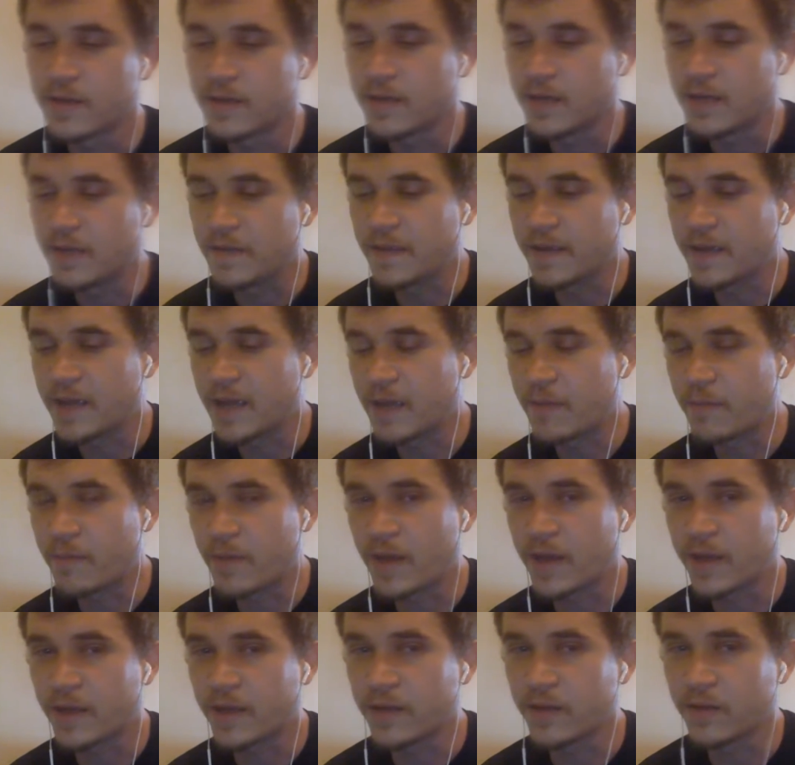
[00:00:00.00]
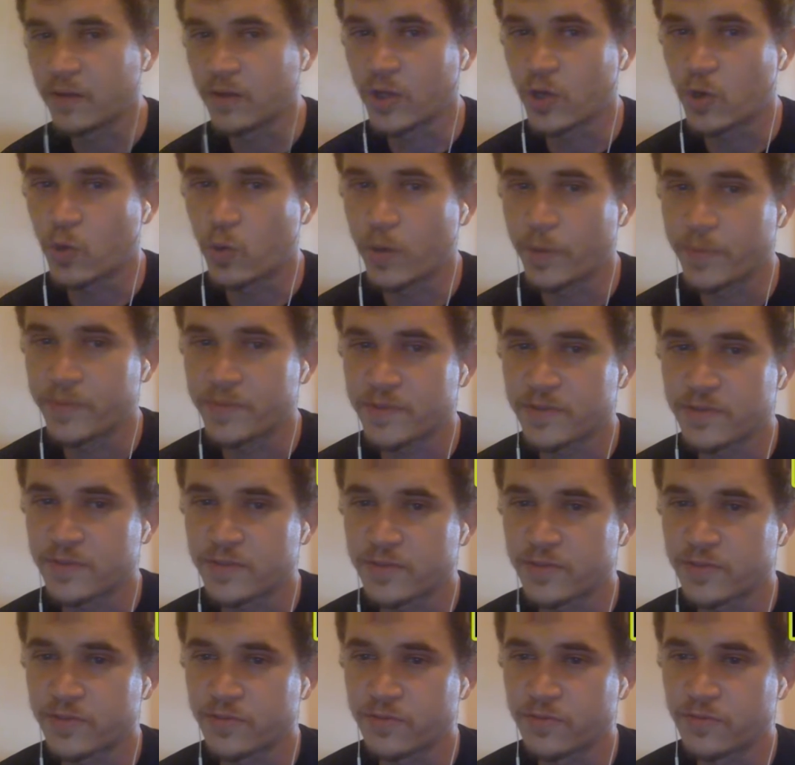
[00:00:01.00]
and they came back ill-equipped
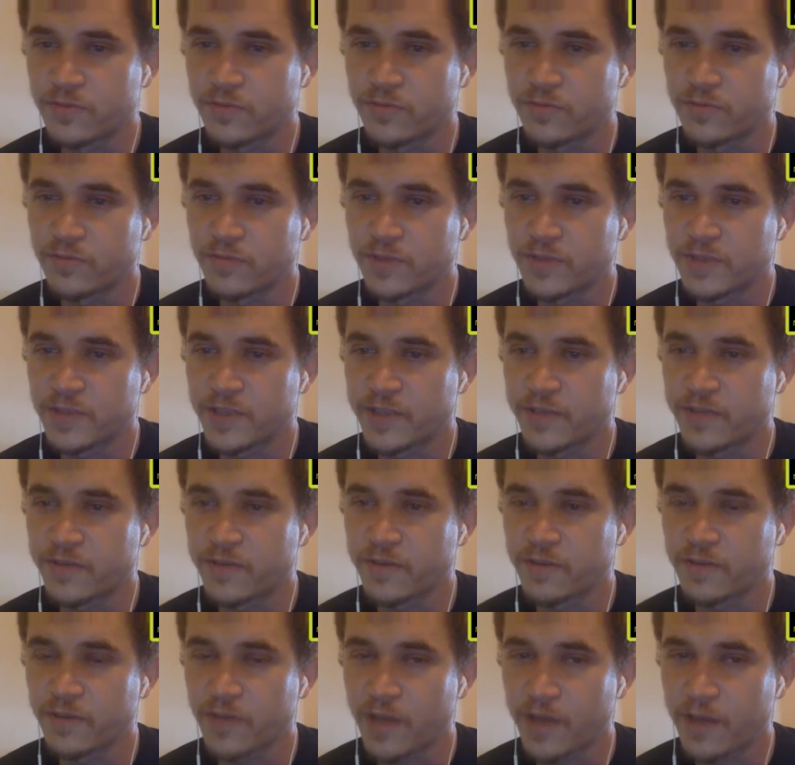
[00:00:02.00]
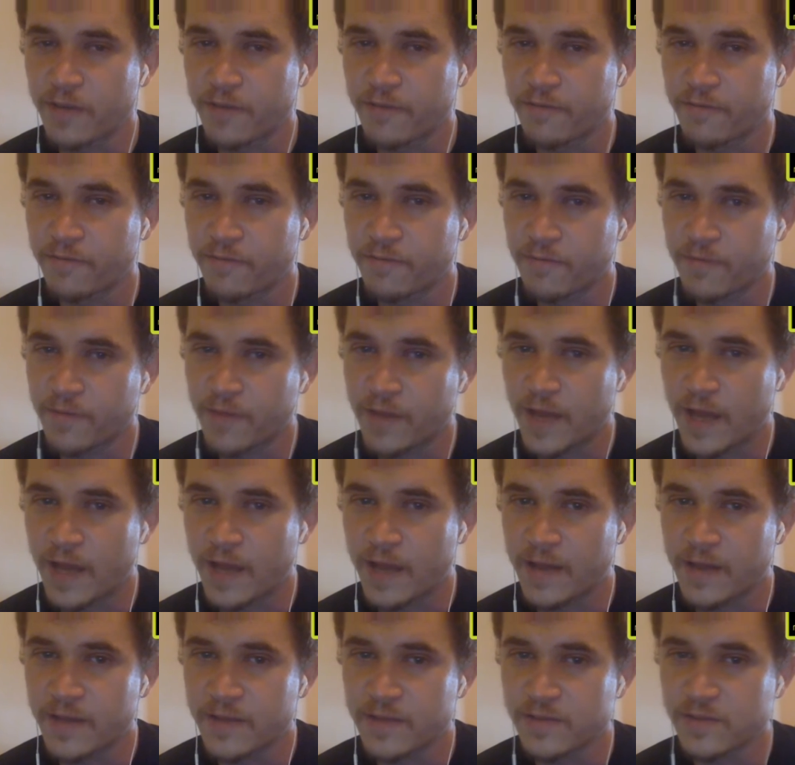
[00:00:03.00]
to continue their life
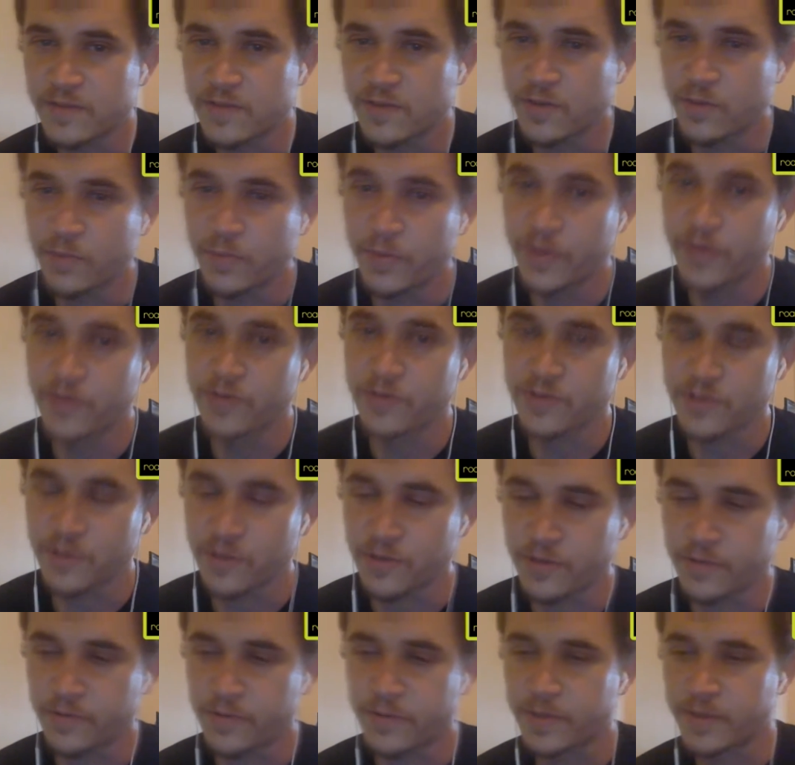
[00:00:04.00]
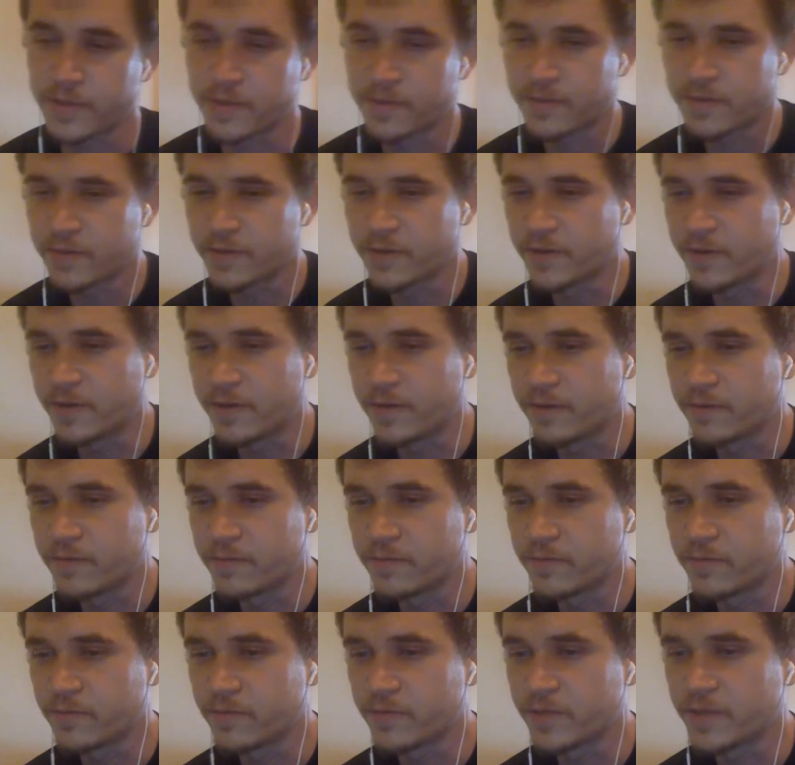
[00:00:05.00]
as their peers are doing, you know,
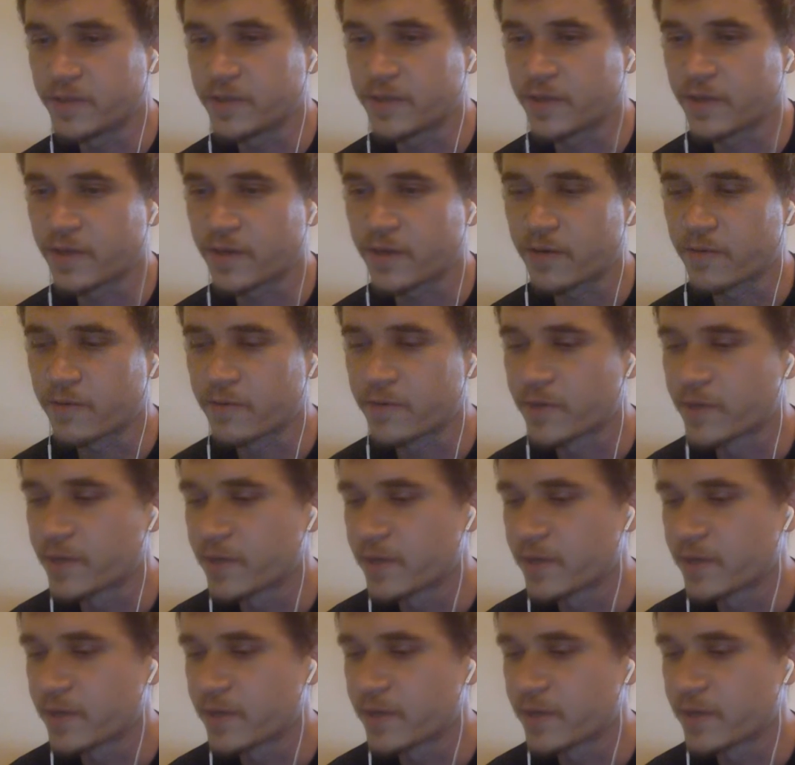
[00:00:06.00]
who didn't go?